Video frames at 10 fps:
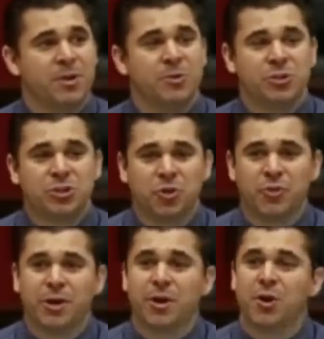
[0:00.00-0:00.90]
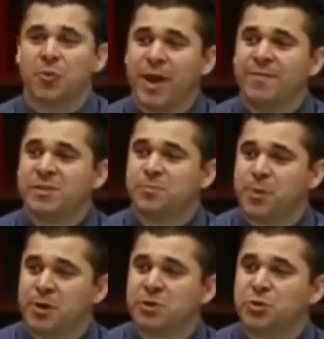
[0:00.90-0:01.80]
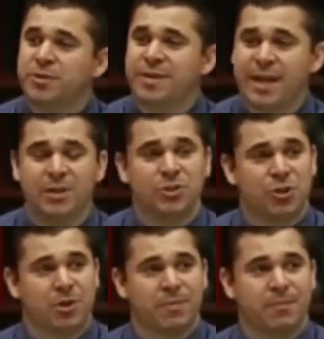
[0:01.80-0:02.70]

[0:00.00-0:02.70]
Your children are in grave spiritual danger.